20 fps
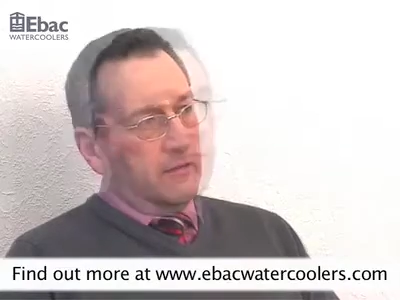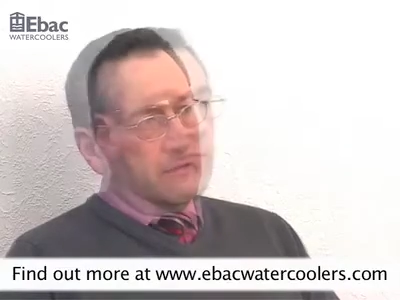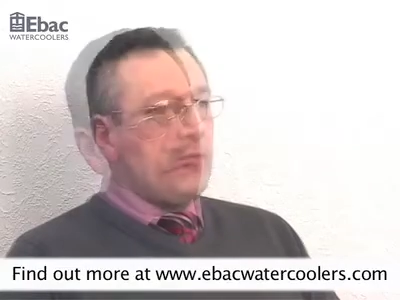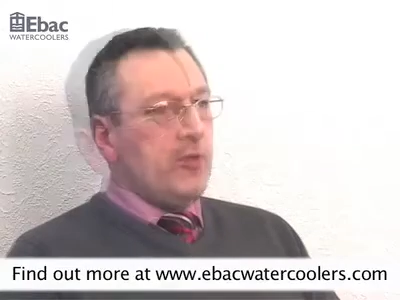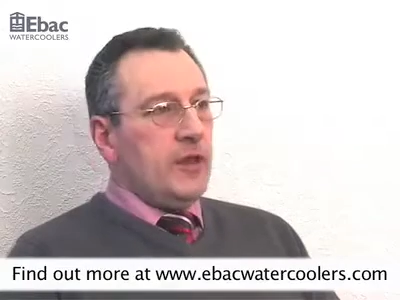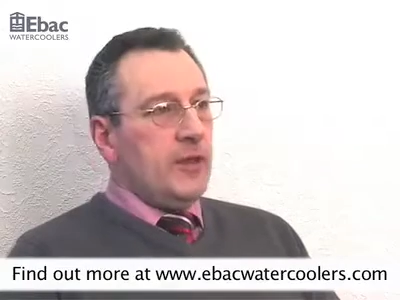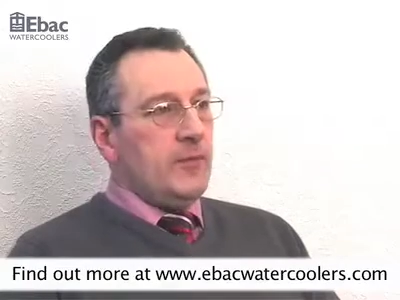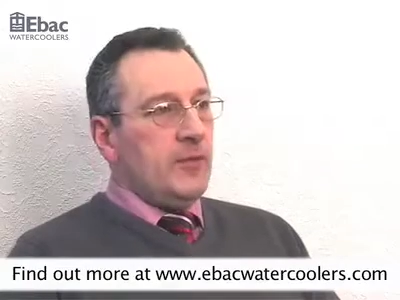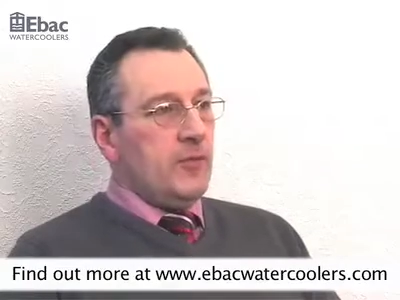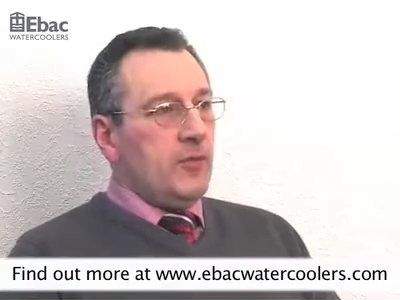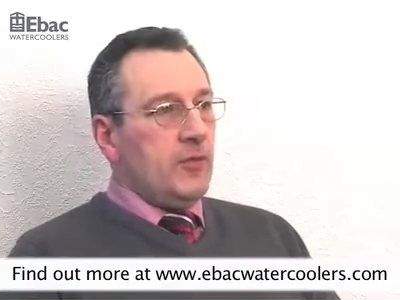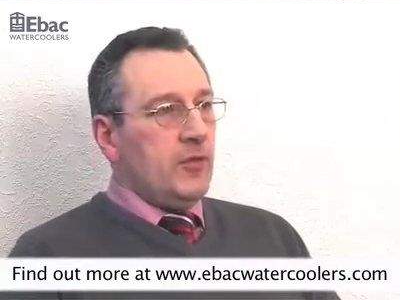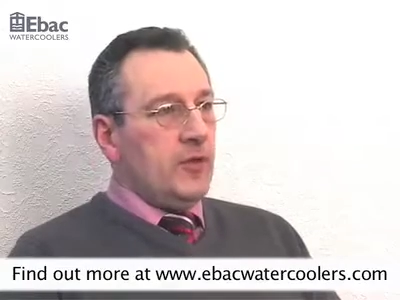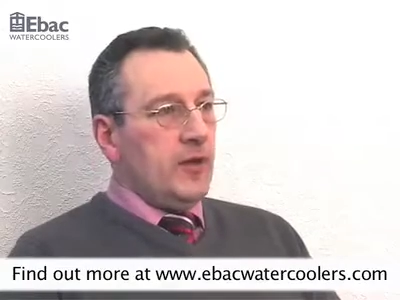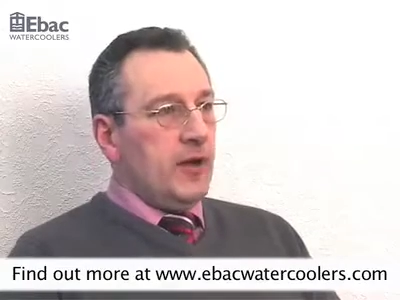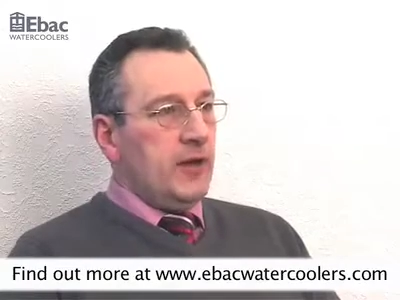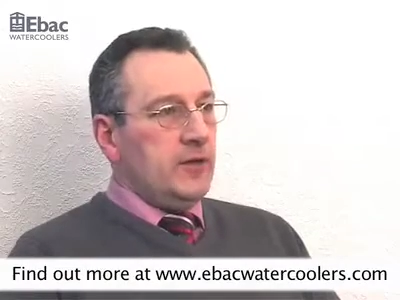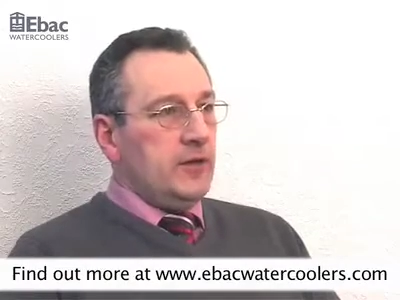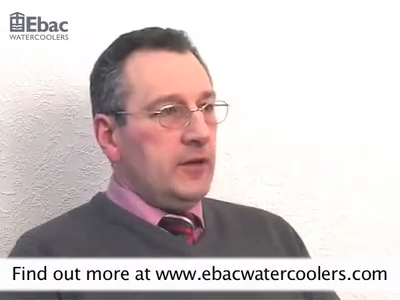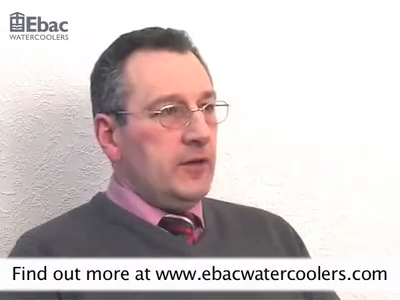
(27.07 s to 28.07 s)
We came up with
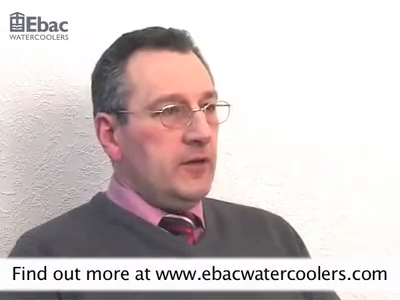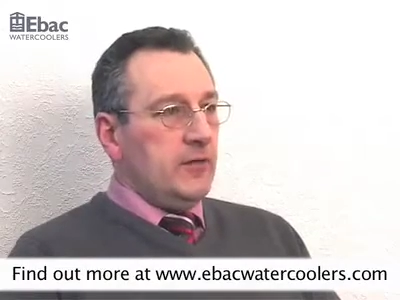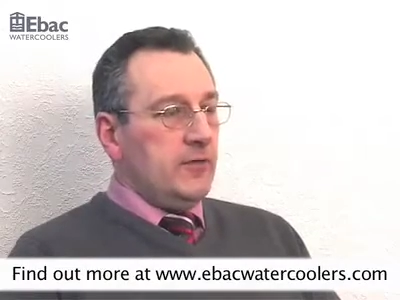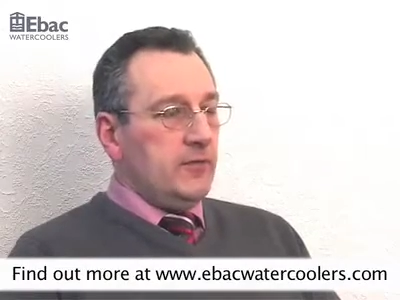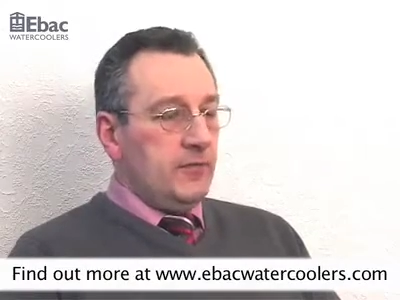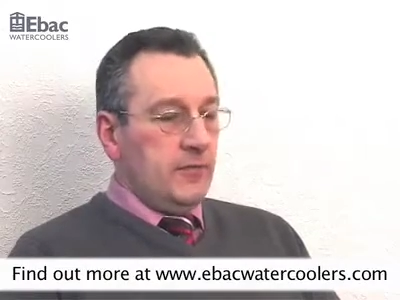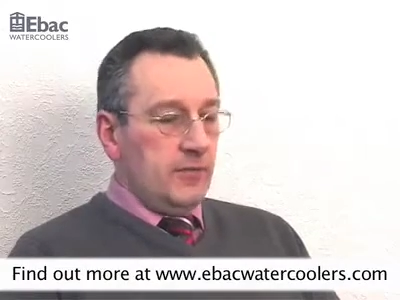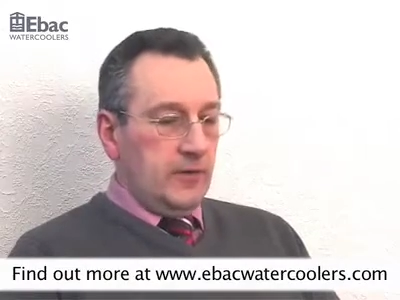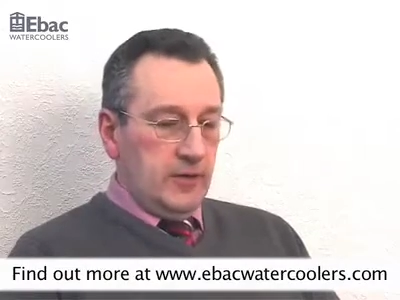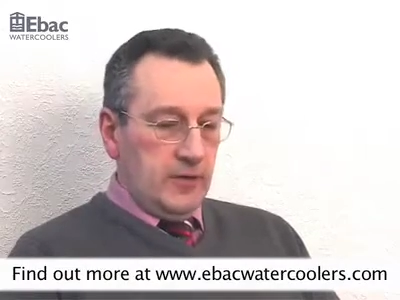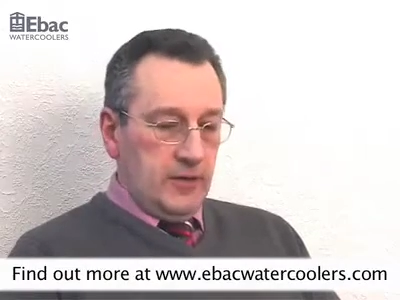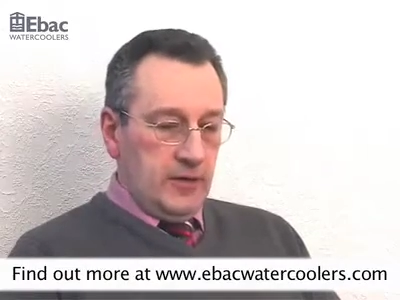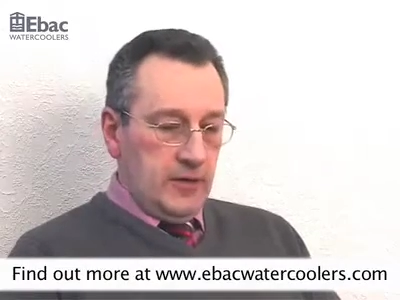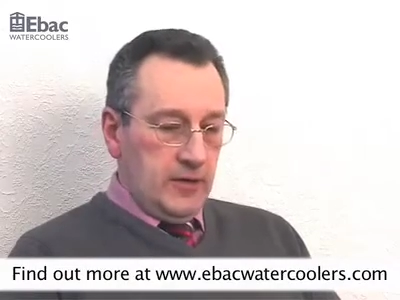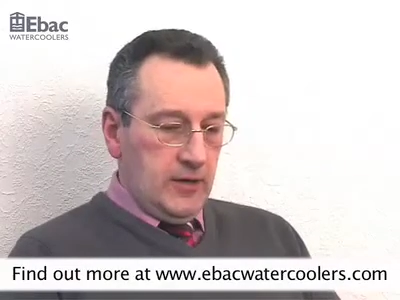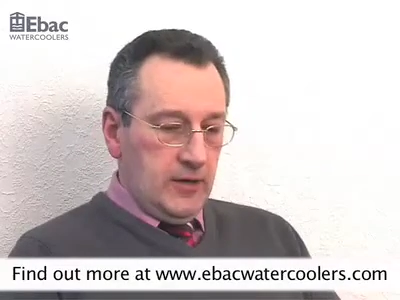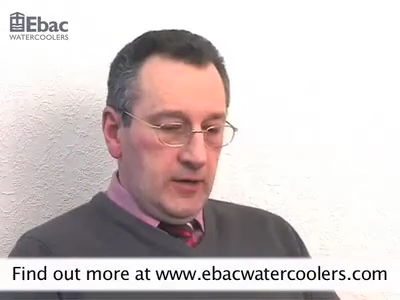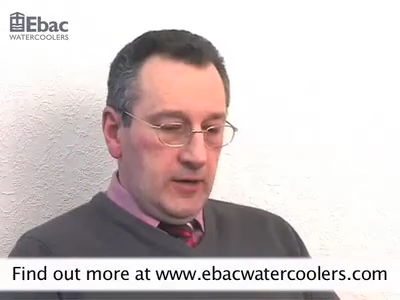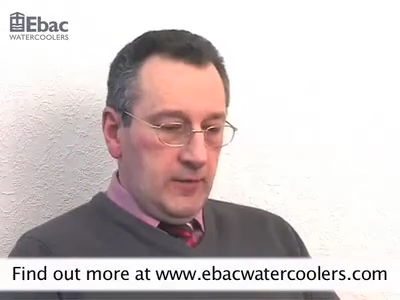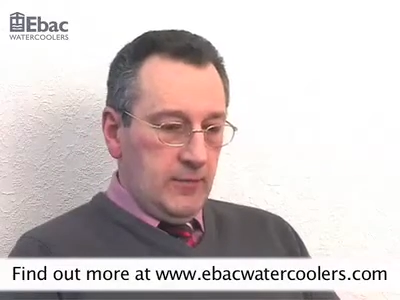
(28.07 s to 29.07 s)
the idea of
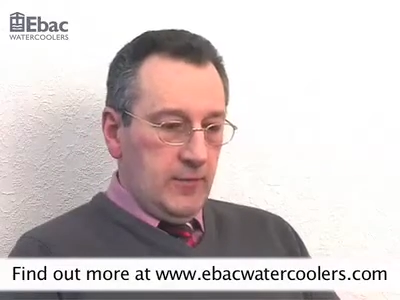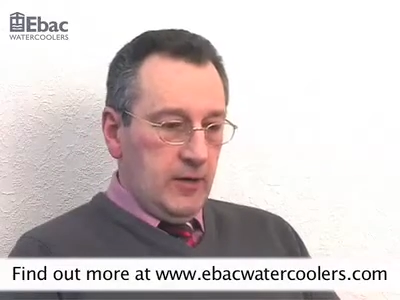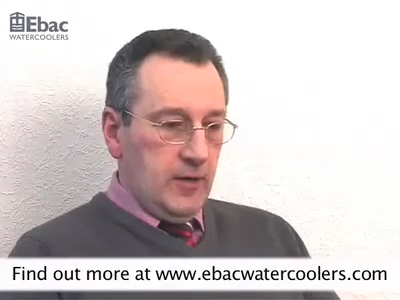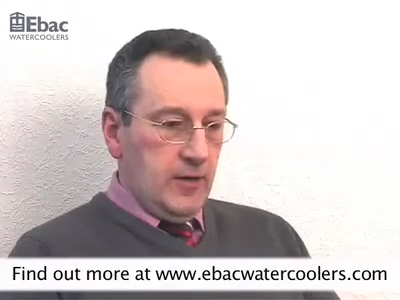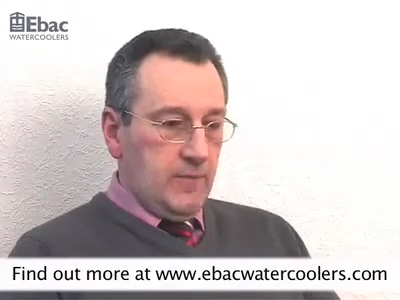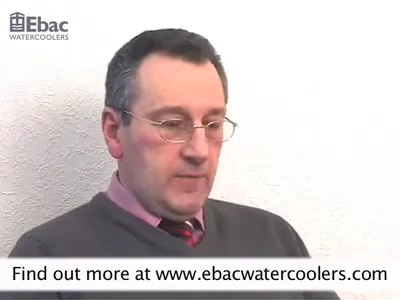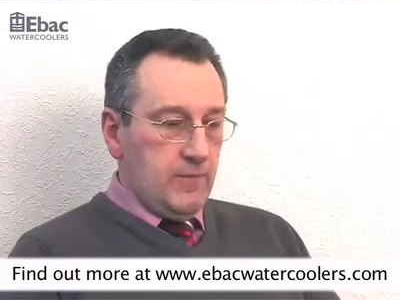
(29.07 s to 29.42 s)
um,